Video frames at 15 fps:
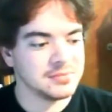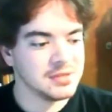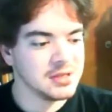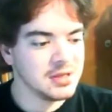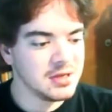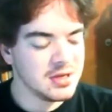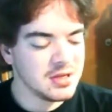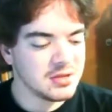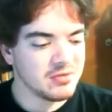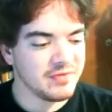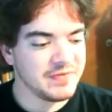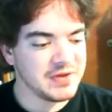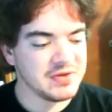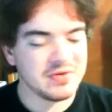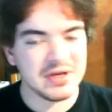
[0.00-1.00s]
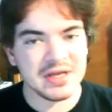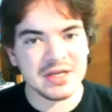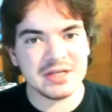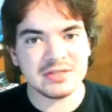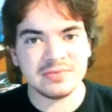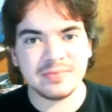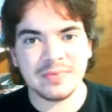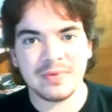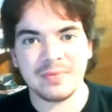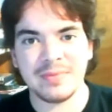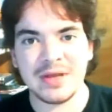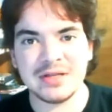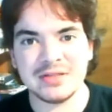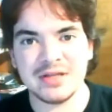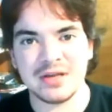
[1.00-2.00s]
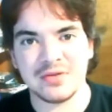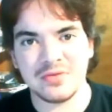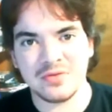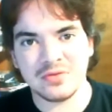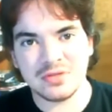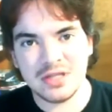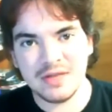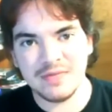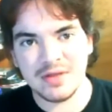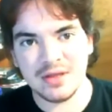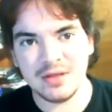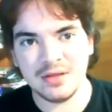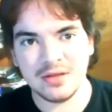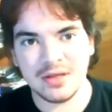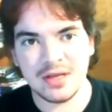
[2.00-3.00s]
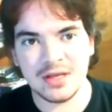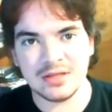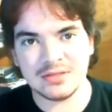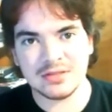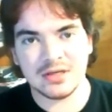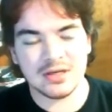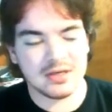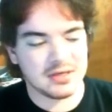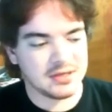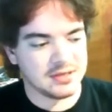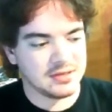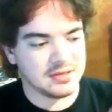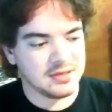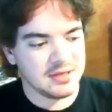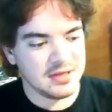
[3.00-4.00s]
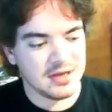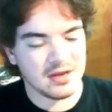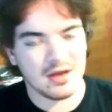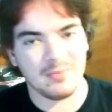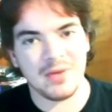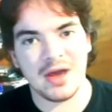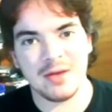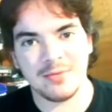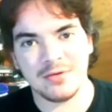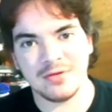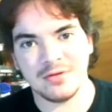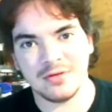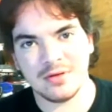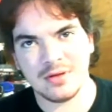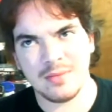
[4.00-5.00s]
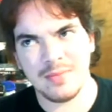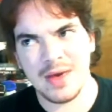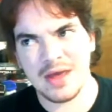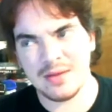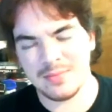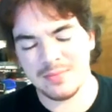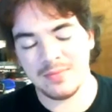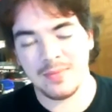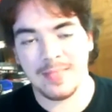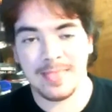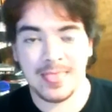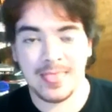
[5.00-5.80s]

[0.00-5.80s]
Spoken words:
The review is basically a Google TV. It's a competitor